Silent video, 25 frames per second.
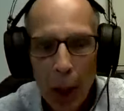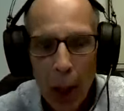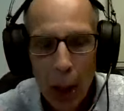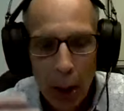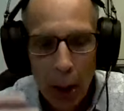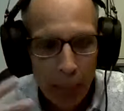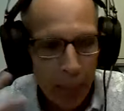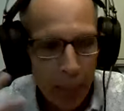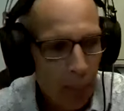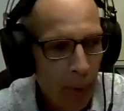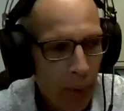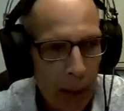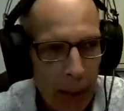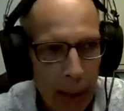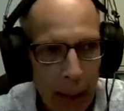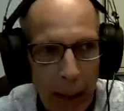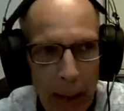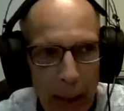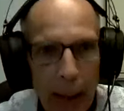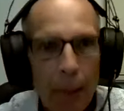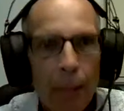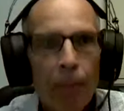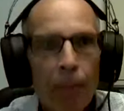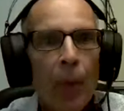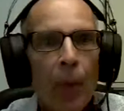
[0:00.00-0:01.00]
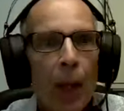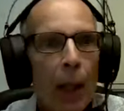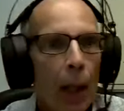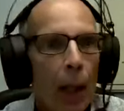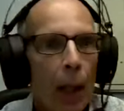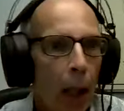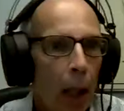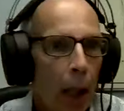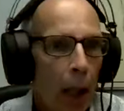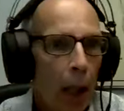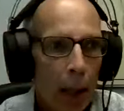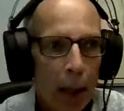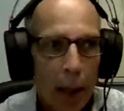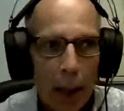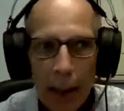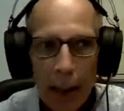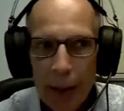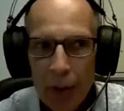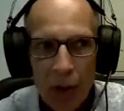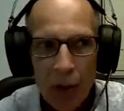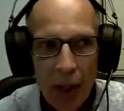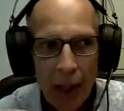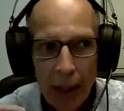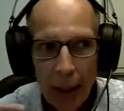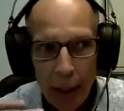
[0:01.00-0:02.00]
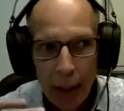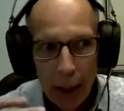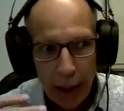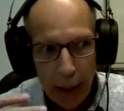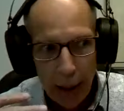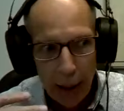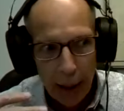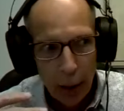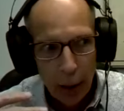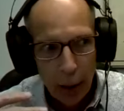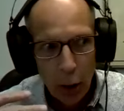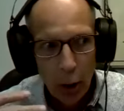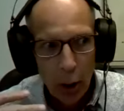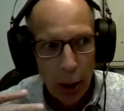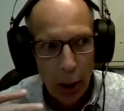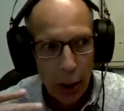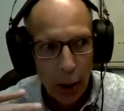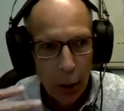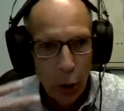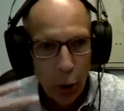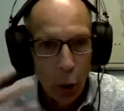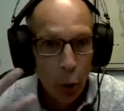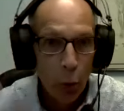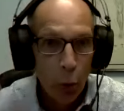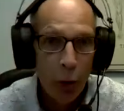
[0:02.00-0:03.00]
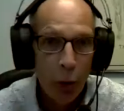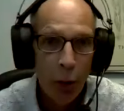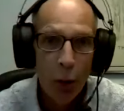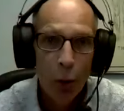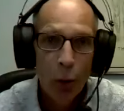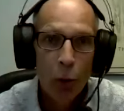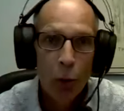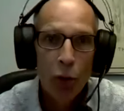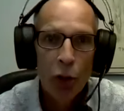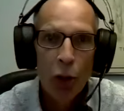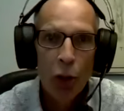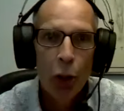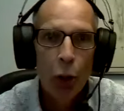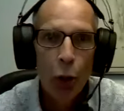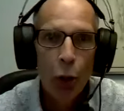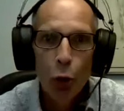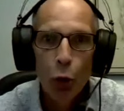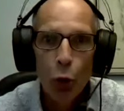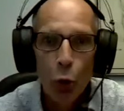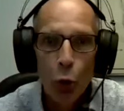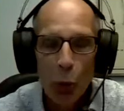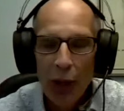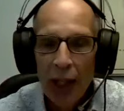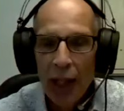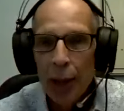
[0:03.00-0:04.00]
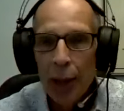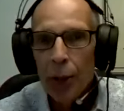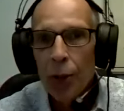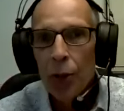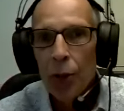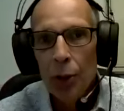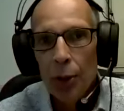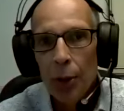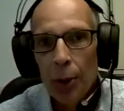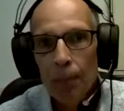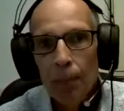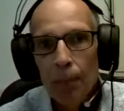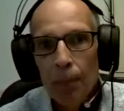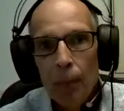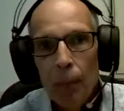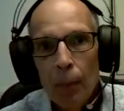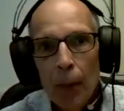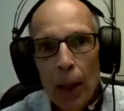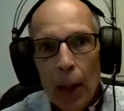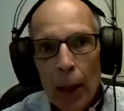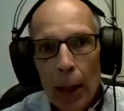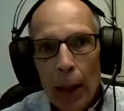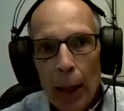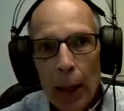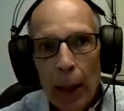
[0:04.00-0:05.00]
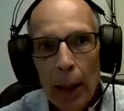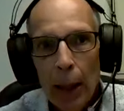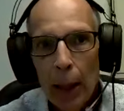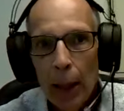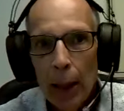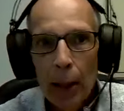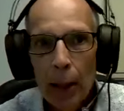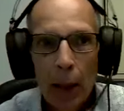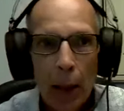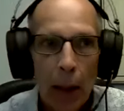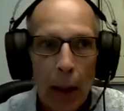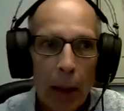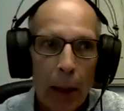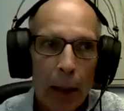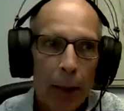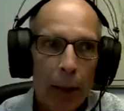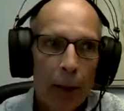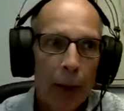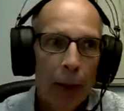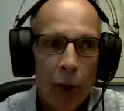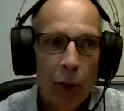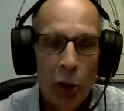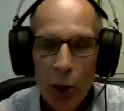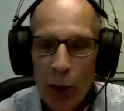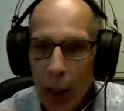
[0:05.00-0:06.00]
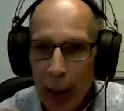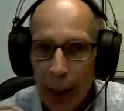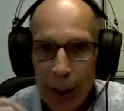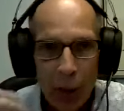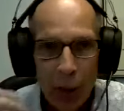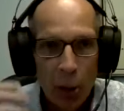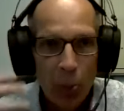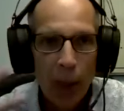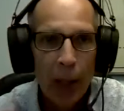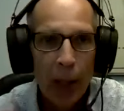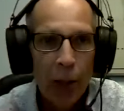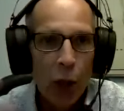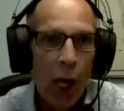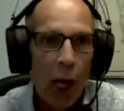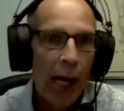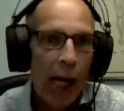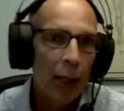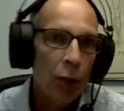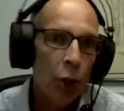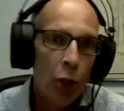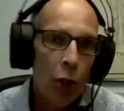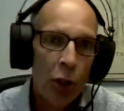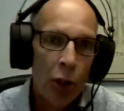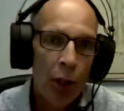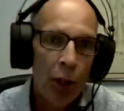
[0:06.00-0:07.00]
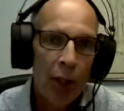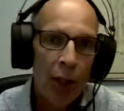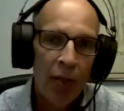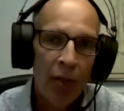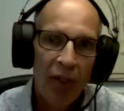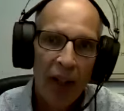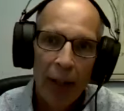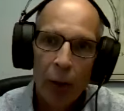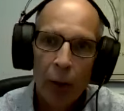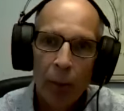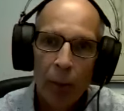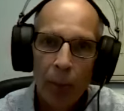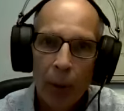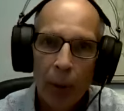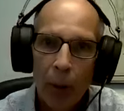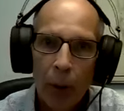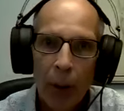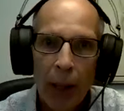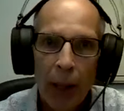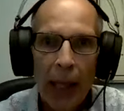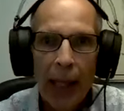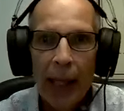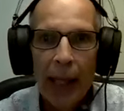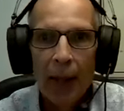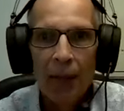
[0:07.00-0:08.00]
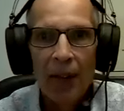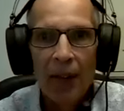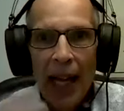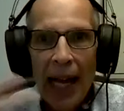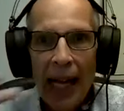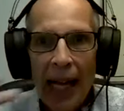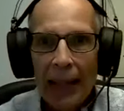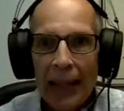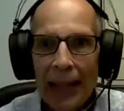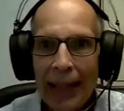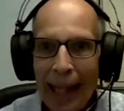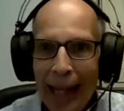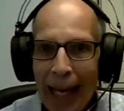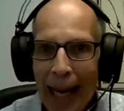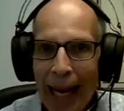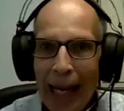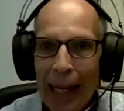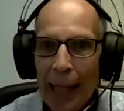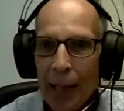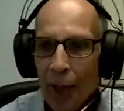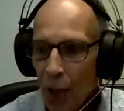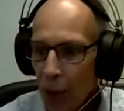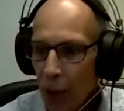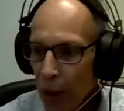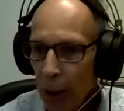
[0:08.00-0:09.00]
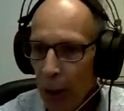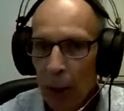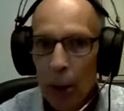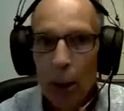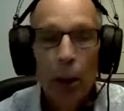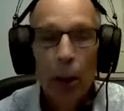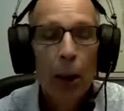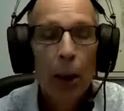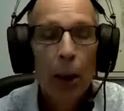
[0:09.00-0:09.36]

up the, let's say the glucose, the nutrients, and there's not as much oxygen available, and I have lactic acid.